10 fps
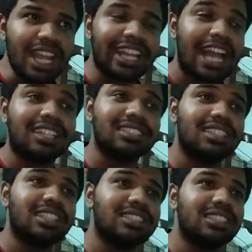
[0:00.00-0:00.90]
characters
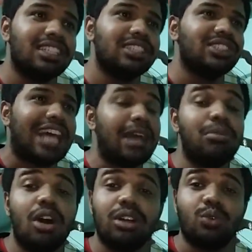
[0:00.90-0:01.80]
are concerned,
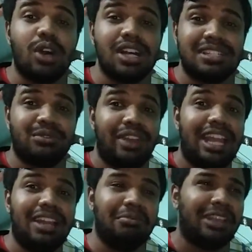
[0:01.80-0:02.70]
Cyborg
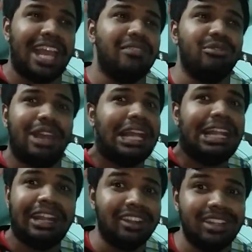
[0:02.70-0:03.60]
came way
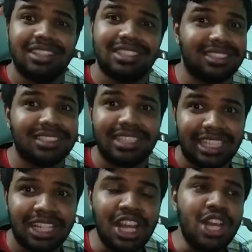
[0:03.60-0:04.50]
later in the Justice League.